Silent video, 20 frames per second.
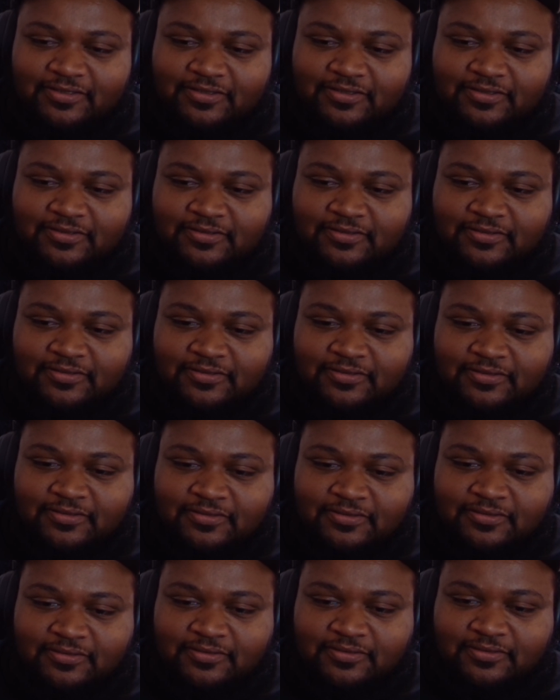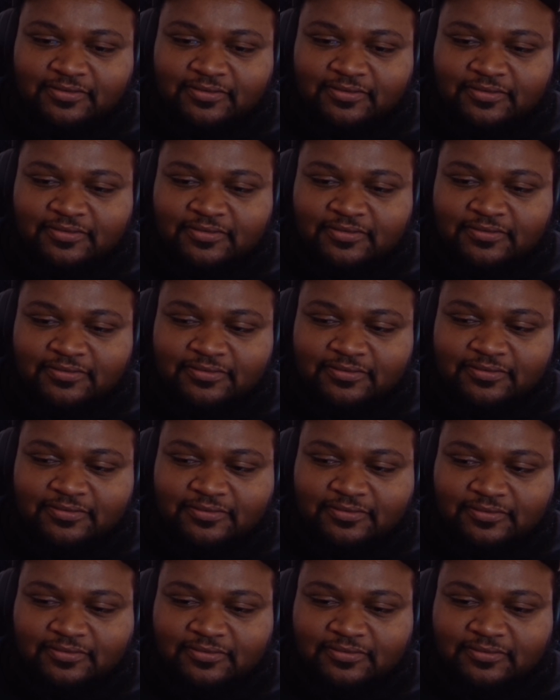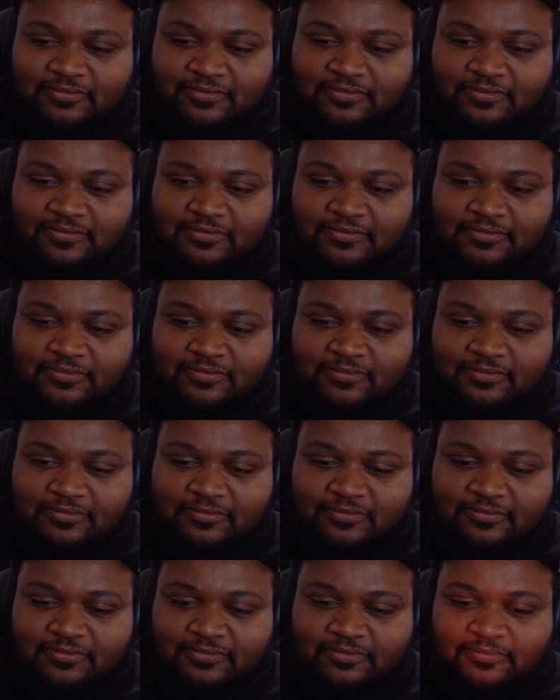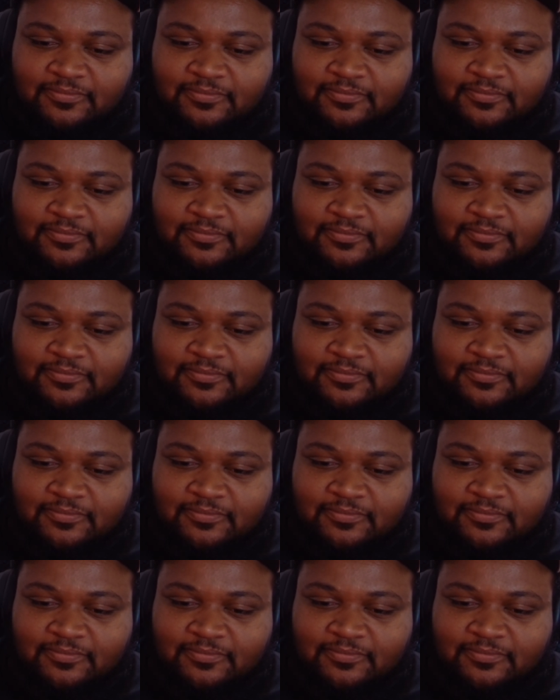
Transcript: Nothing is said.